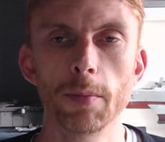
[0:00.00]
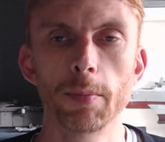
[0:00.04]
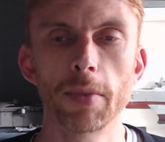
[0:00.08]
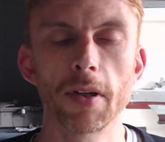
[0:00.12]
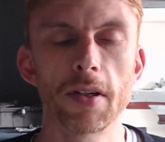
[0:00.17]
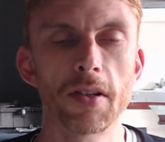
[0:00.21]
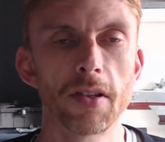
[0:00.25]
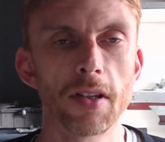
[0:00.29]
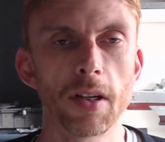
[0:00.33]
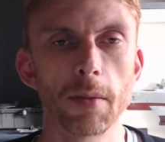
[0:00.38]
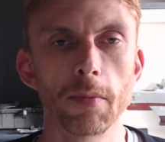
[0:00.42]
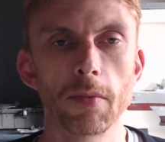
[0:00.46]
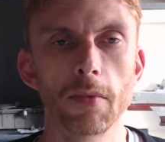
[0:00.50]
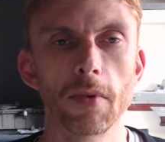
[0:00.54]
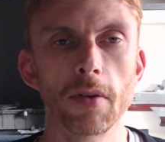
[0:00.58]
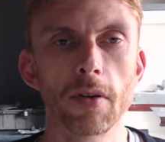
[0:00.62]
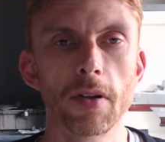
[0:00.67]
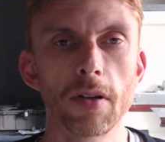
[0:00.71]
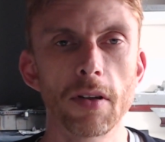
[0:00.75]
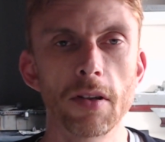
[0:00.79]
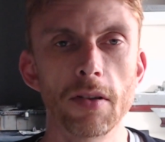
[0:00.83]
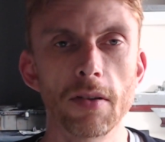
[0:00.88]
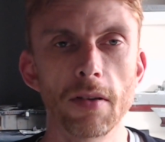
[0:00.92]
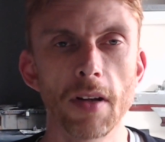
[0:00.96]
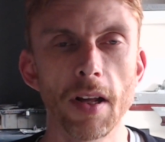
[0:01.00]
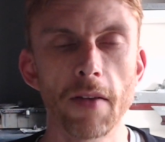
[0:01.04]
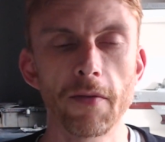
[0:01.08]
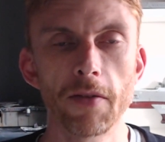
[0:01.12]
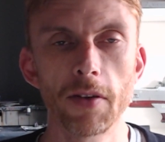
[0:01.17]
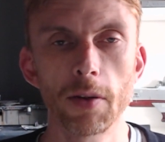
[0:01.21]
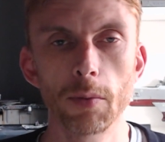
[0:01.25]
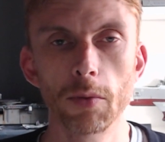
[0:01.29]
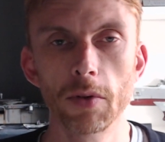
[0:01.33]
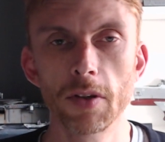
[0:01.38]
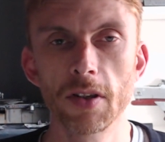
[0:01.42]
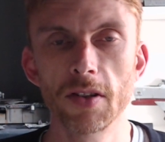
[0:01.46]
But
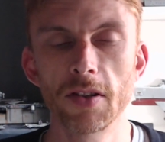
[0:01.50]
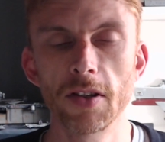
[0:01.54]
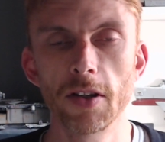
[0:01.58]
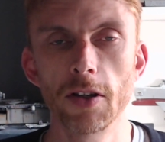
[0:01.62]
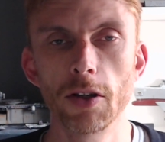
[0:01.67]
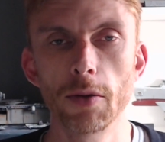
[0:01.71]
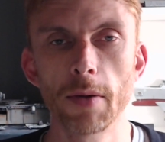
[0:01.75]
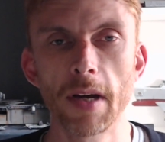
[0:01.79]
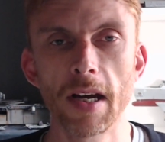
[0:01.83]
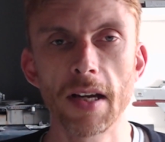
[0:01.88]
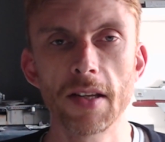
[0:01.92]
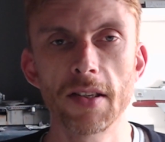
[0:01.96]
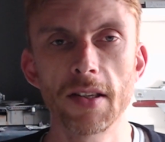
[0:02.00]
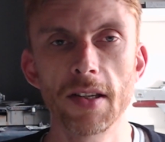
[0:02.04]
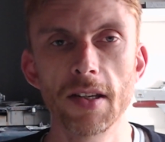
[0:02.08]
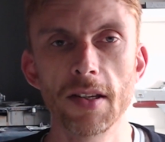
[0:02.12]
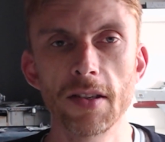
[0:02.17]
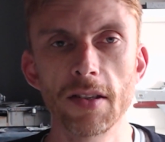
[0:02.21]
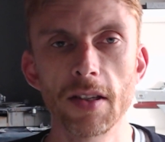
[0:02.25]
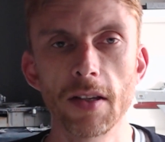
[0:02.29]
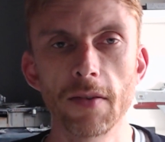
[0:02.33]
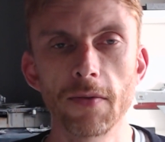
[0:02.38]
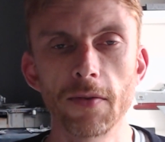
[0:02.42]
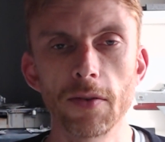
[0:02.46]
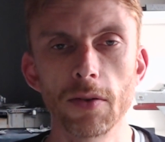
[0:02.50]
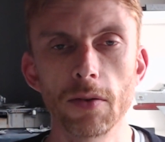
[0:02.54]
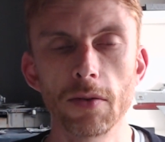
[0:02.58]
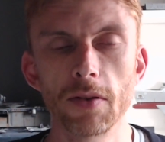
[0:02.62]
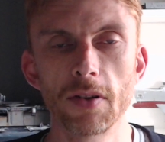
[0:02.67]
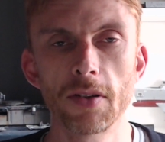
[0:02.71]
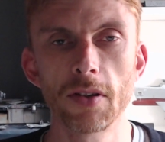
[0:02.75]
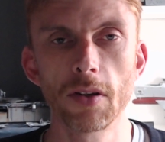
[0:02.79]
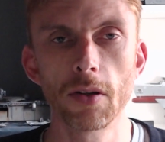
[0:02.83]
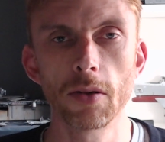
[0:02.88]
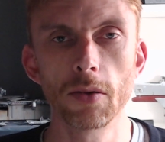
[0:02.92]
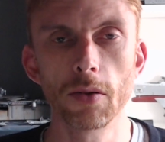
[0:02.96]
everything will continue as is if you
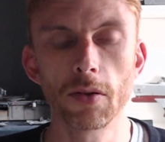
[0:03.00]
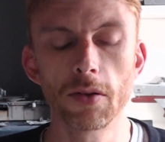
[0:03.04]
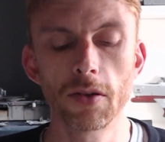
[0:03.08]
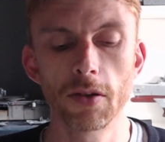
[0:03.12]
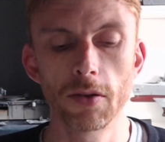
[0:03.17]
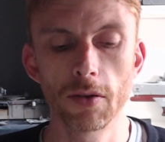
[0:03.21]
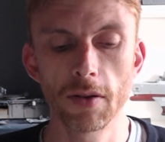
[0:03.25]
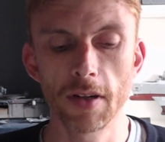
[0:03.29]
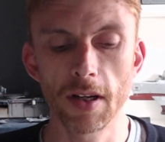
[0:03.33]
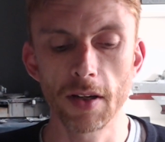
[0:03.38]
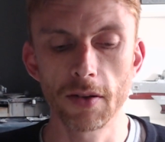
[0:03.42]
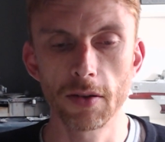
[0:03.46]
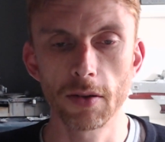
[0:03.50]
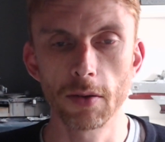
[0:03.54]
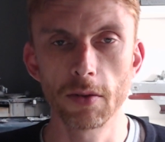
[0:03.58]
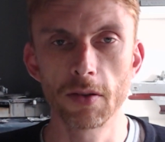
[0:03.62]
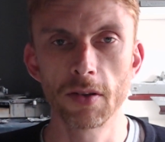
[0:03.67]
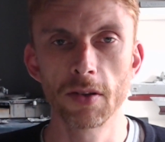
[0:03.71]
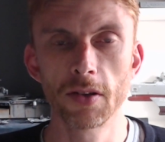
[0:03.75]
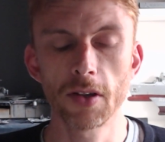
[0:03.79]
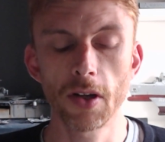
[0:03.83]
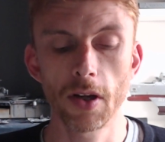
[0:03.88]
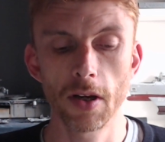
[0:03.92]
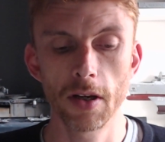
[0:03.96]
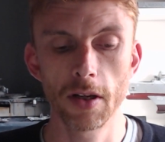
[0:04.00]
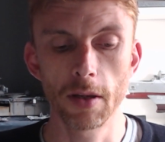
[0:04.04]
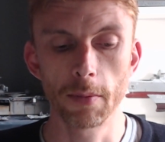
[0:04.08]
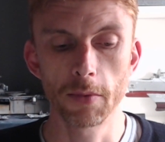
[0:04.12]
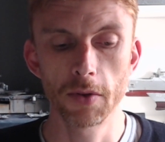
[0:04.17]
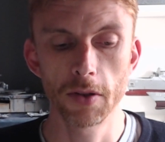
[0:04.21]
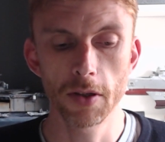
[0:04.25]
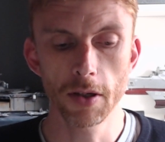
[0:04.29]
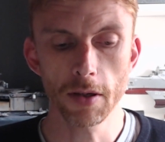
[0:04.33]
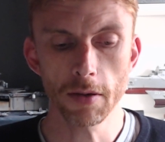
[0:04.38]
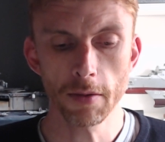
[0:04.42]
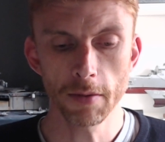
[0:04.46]
decide not to do that. So it's entirely up
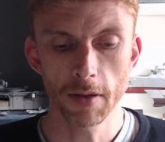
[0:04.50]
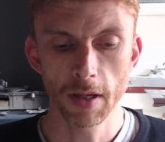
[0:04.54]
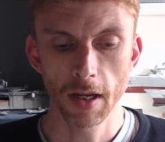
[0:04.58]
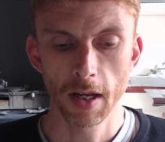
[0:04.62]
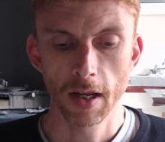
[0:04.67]
to you.